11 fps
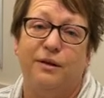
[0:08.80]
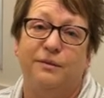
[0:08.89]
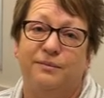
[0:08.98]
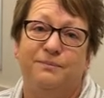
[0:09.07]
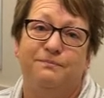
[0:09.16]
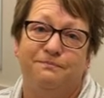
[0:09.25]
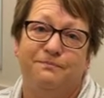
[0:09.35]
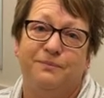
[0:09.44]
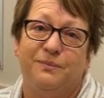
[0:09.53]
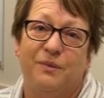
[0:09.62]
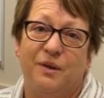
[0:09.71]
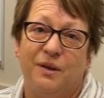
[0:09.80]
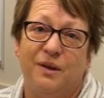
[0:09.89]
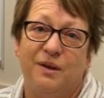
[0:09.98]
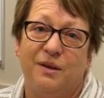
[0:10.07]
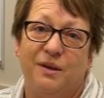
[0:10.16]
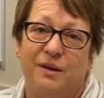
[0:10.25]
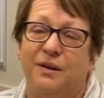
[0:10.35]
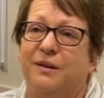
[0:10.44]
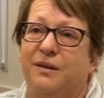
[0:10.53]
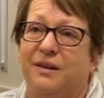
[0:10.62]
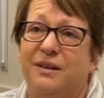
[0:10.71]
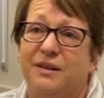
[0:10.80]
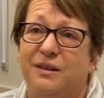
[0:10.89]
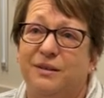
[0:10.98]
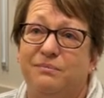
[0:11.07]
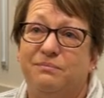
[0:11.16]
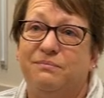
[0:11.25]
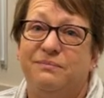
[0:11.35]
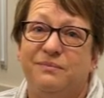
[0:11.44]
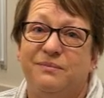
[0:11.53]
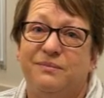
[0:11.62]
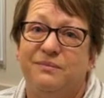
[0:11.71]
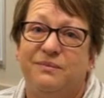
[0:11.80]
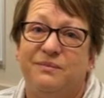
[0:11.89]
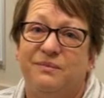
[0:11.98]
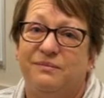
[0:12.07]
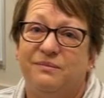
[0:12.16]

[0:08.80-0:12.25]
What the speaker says: Yeah. How far could you walk? The pain had to stop you.